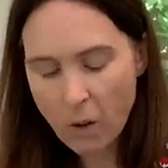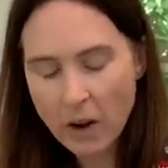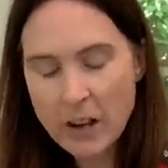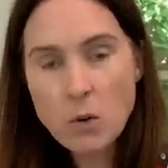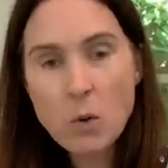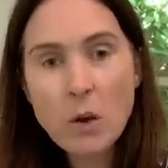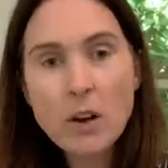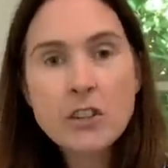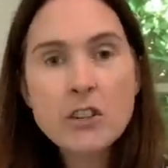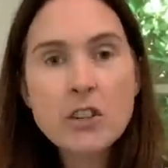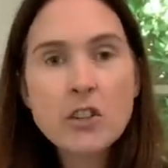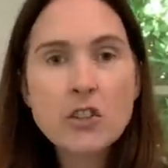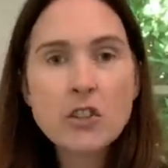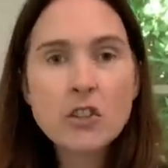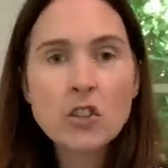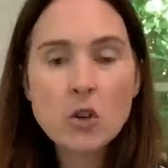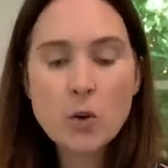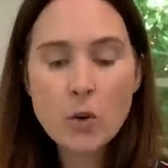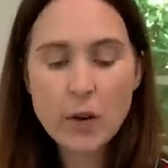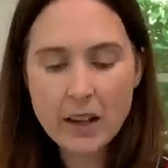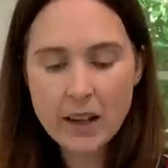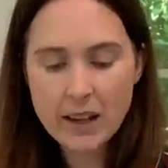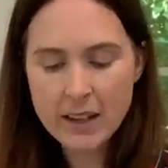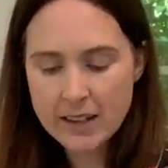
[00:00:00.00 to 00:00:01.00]
What you want to
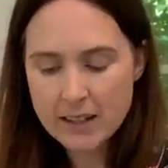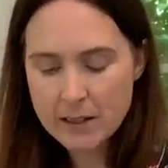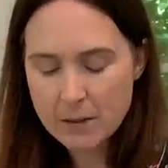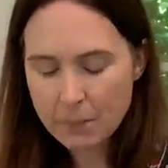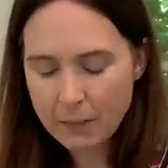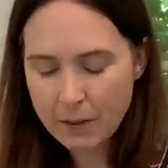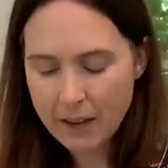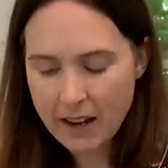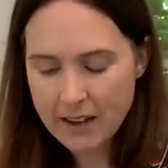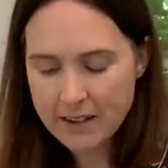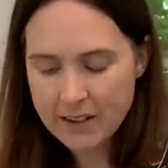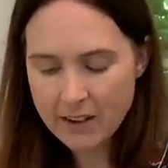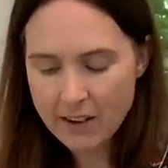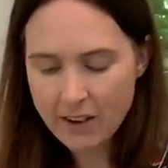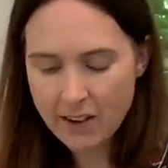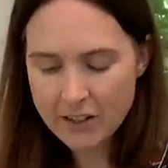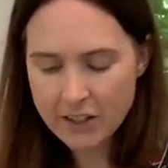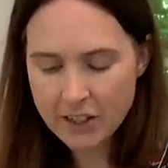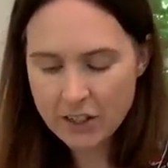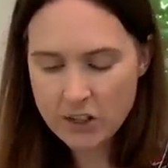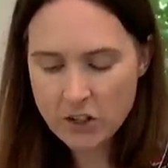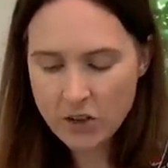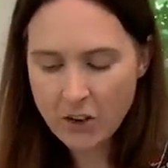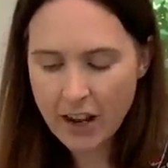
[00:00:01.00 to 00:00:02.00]
do is blend it
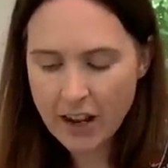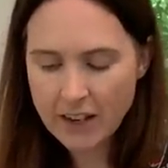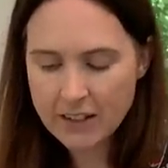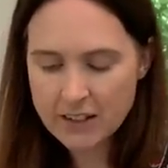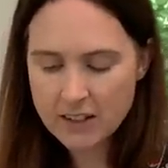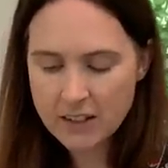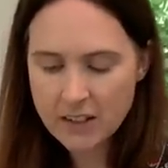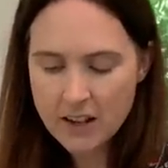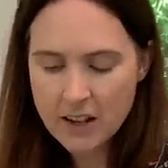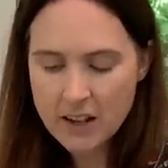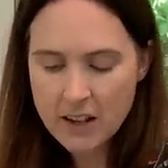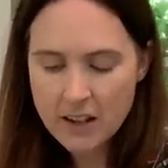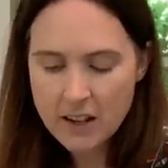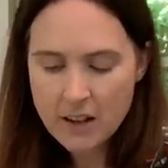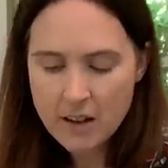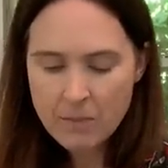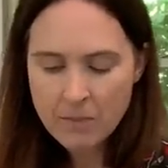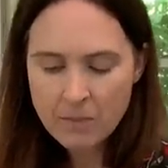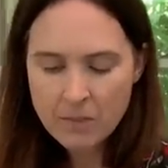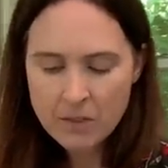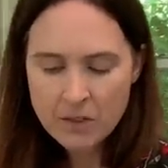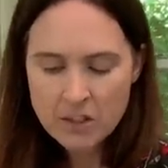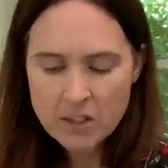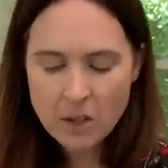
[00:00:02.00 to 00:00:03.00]
until you get
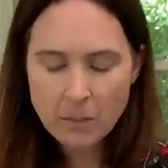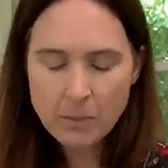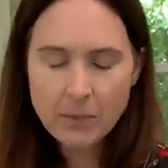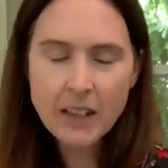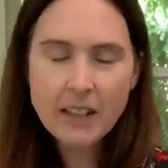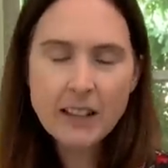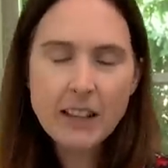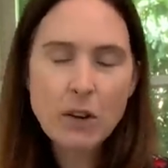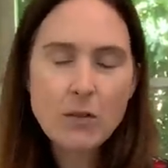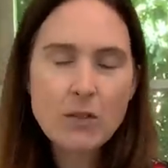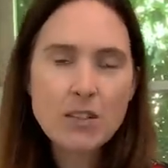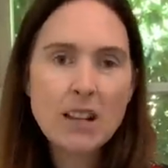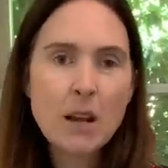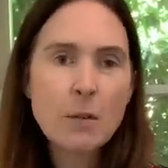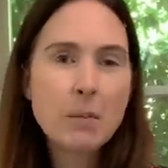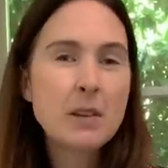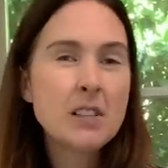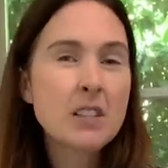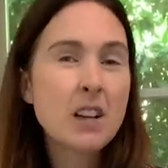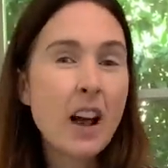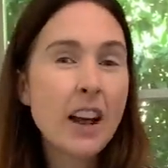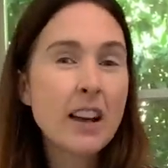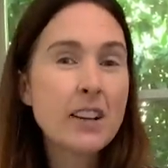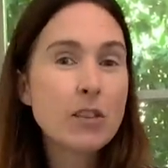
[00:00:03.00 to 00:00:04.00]
something that
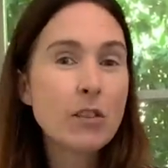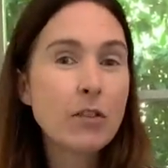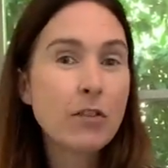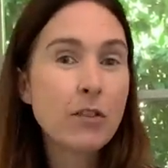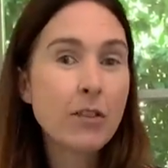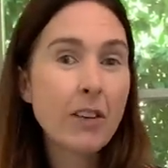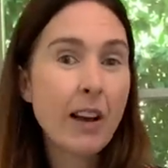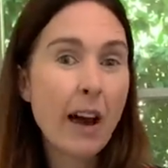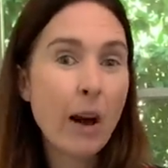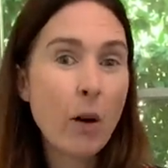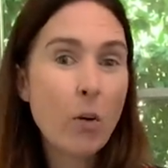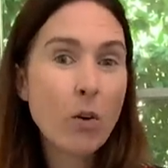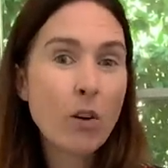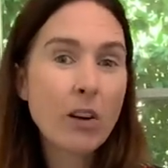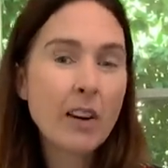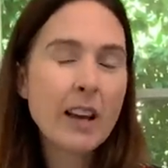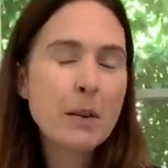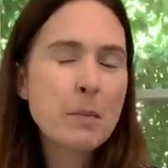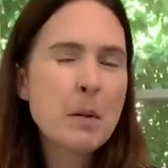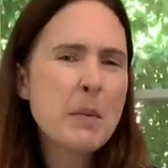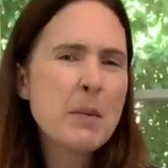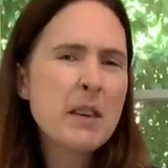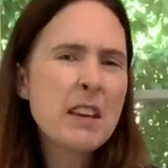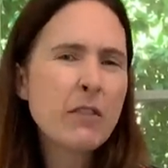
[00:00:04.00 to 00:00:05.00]
resembles kind of flour,
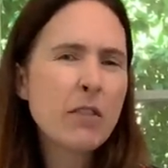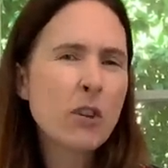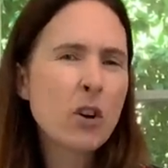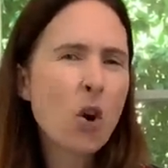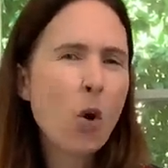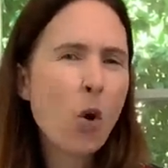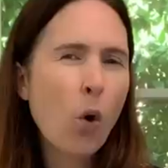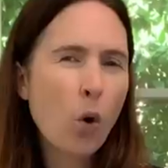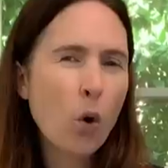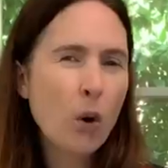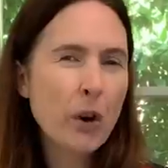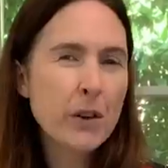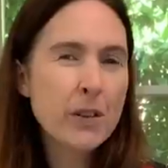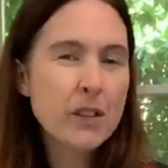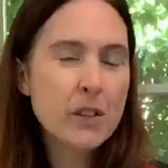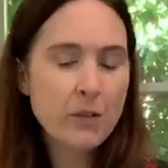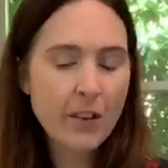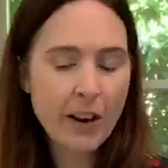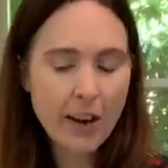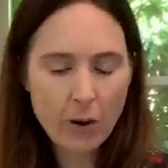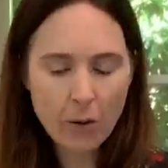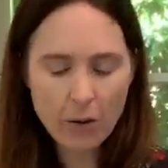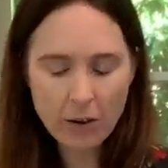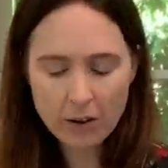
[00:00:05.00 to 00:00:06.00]
like maybe even coarse
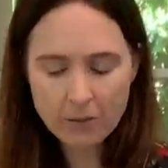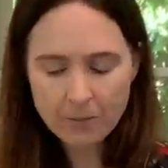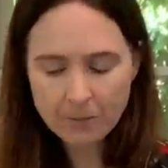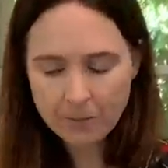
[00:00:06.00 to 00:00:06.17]
flour.